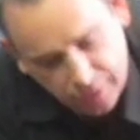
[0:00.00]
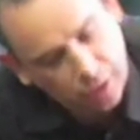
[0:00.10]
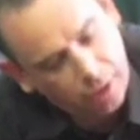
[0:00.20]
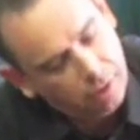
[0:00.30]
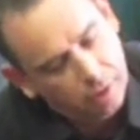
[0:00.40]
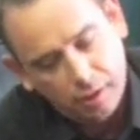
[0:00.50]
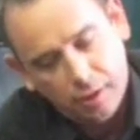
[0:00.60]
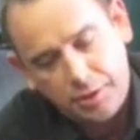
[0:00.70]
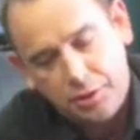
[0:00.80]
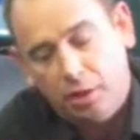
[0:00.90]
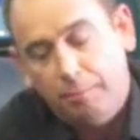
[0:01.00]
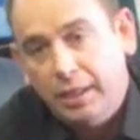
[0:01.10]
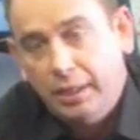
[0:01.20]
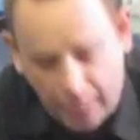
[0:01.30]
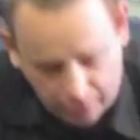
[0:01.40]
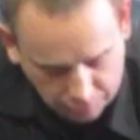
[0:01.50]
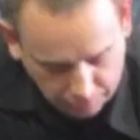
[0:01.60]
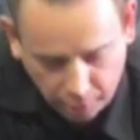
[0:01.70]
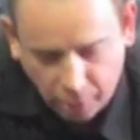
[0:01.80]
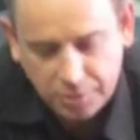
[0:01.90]
see, it's got a big nut on
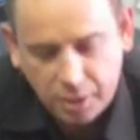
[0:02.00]
the bottom.